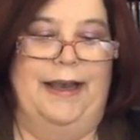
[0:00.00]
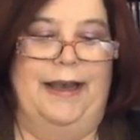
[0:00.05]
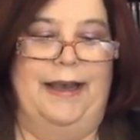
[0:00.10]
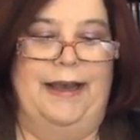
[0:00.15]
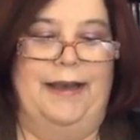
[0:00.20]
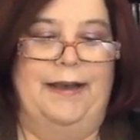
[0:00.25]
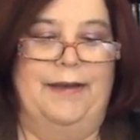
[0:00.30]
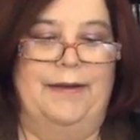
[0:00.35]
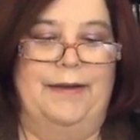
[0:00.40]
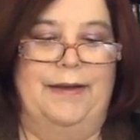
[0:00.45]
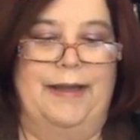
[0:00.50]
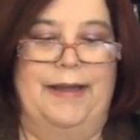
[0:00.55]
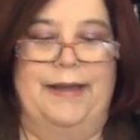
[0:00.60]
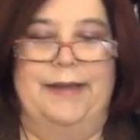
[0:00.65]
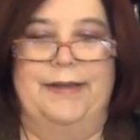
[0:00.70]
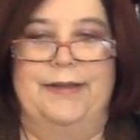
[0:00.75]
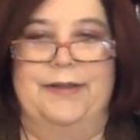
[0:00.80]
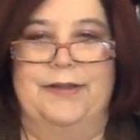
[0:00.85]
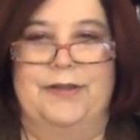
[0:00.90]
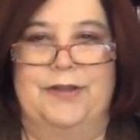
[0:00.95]

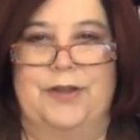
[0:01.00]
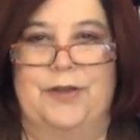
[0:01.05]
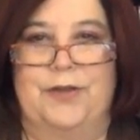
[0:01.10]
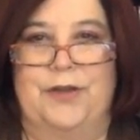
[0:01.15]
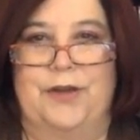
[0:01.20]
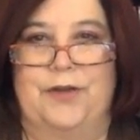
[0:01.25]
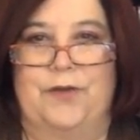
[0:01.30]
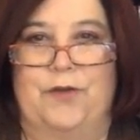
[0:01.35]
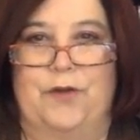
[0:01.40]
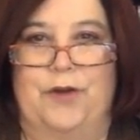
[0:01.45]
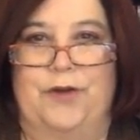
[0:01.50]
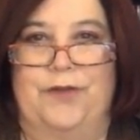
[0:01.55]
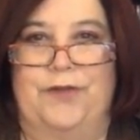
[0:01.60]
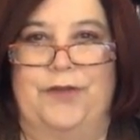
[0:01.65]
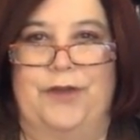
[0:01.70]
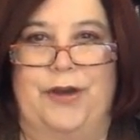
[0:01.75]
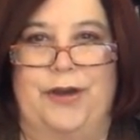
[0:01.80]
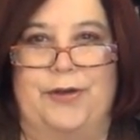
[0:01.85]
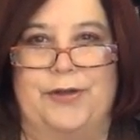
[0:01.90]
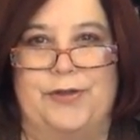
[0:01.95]
And so therefore,
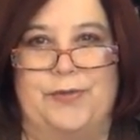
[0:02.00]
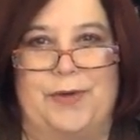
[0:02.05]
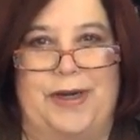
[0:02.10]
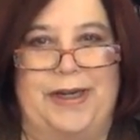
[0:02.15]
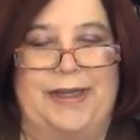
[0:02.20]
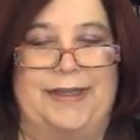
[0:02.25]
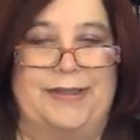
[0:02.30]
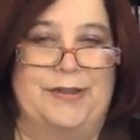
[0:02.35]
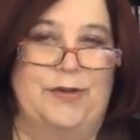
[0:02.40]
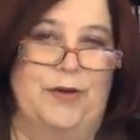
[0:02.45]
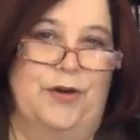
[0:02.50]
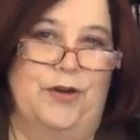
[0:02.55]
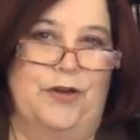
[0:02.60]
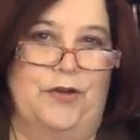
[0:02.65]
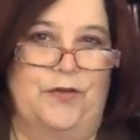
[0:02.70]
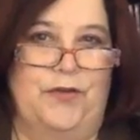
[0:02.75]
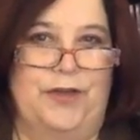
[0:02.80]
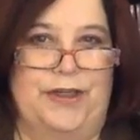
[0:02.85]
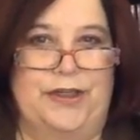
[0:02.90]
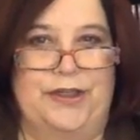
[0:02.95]
even though I was writing
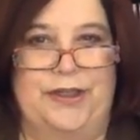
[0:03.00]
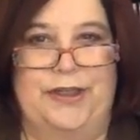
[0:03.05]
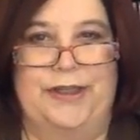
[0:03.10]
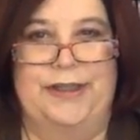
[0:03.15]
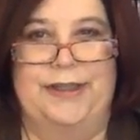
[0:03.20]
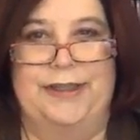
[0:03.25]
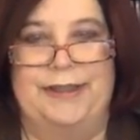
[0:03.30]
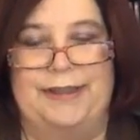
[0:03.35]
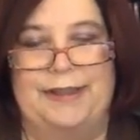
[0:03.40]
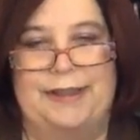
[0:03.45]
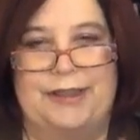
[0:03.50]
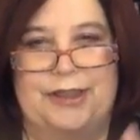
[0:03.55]
historical fiction,